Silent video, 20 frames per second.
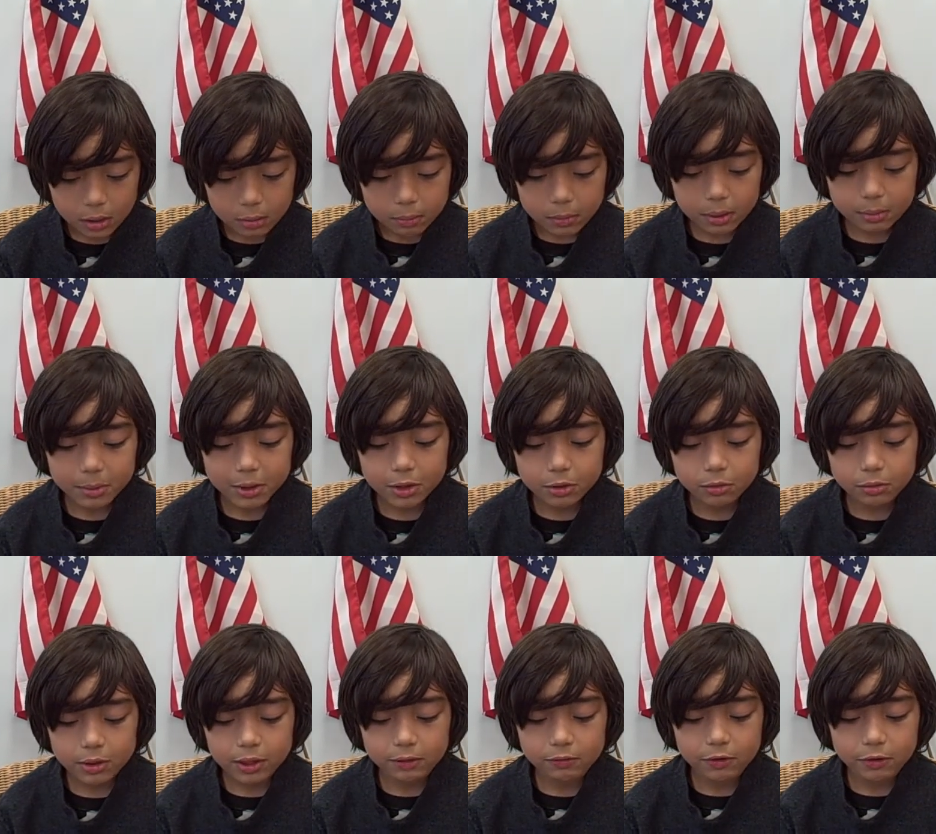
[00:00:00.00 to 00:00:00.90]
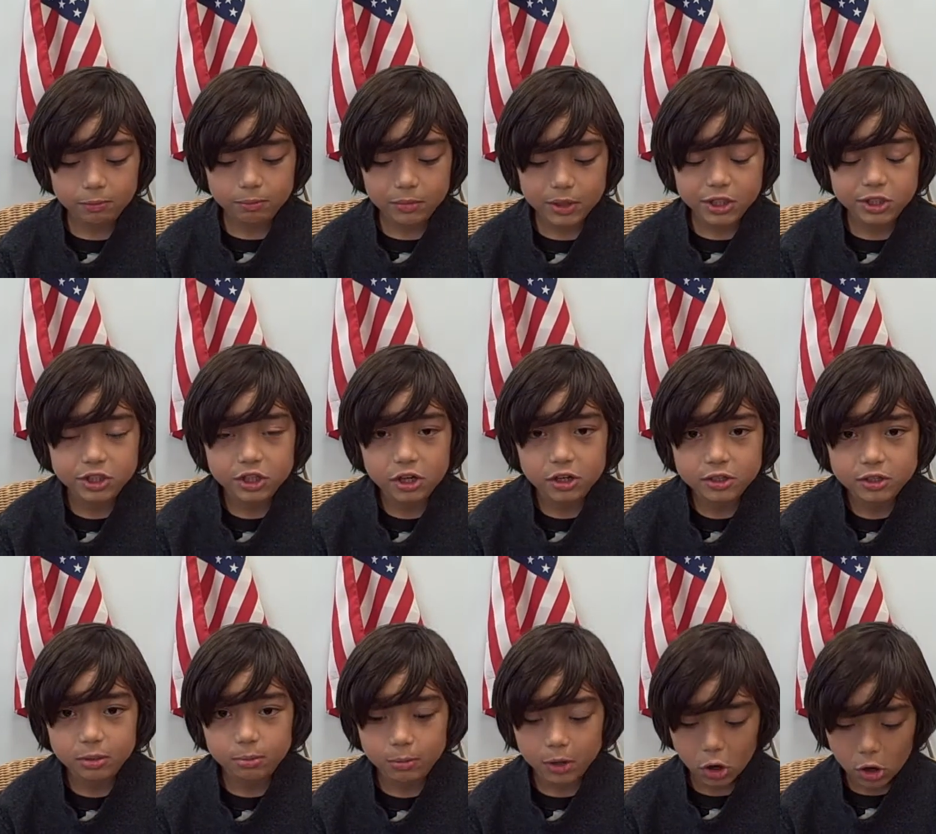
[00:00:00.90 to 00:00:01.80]
Maybe you even missed
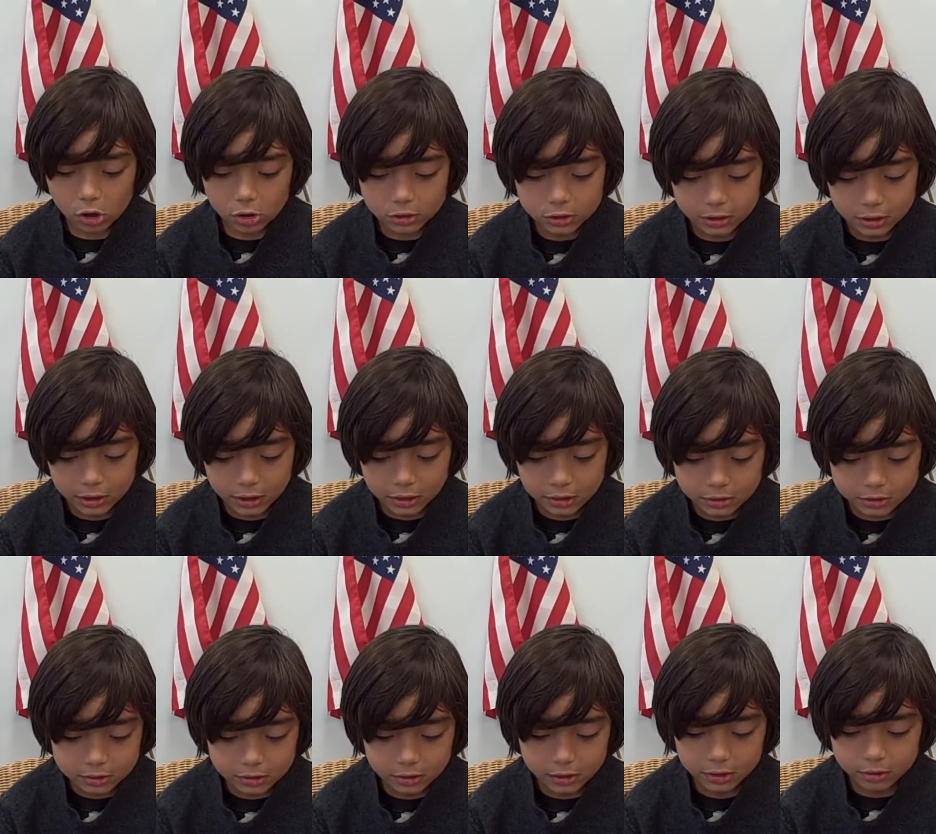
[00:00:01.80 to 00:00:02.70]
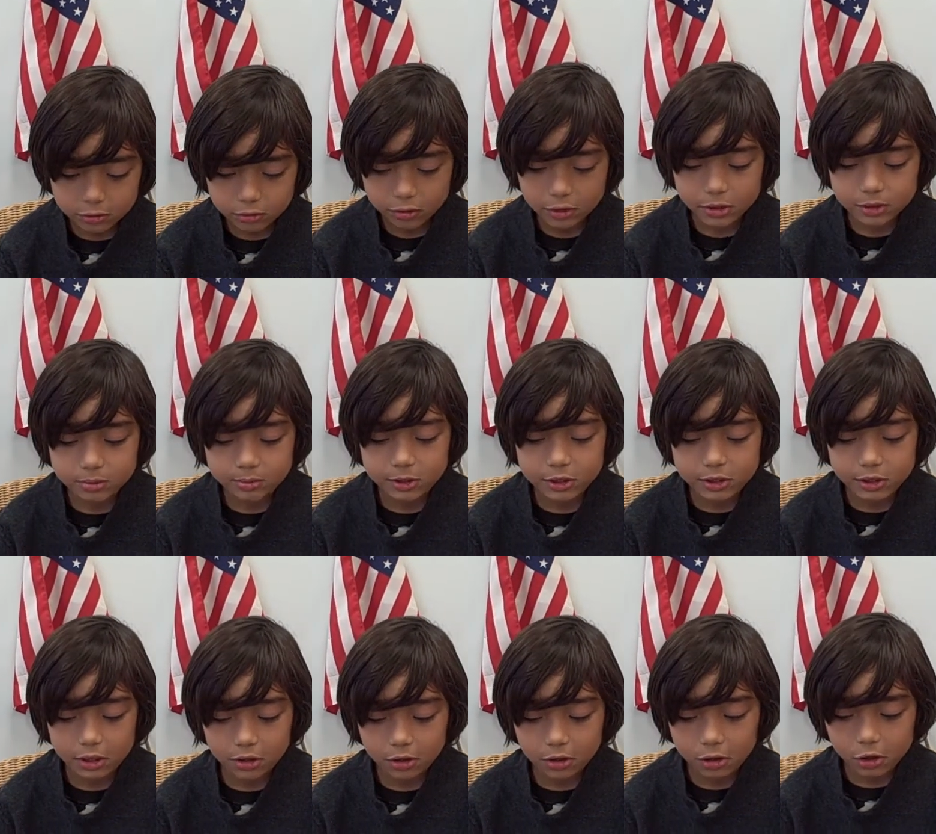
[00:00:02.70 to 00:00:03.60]
awesome holidays like Christmas
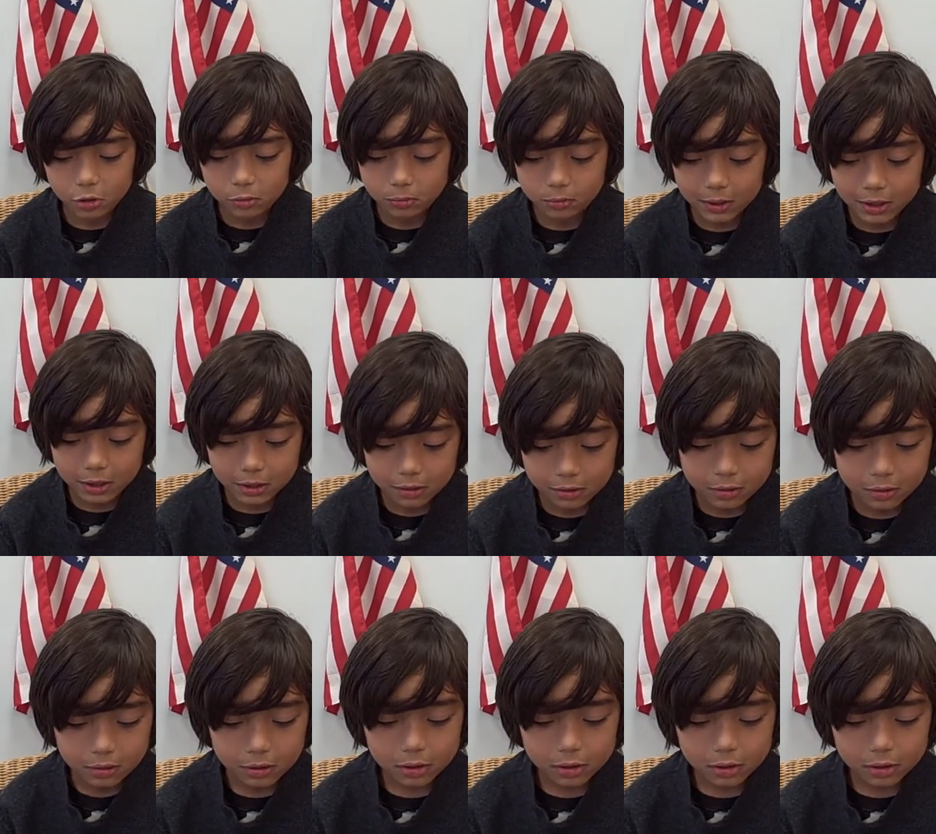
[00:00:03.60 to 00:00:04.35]
and Halloween.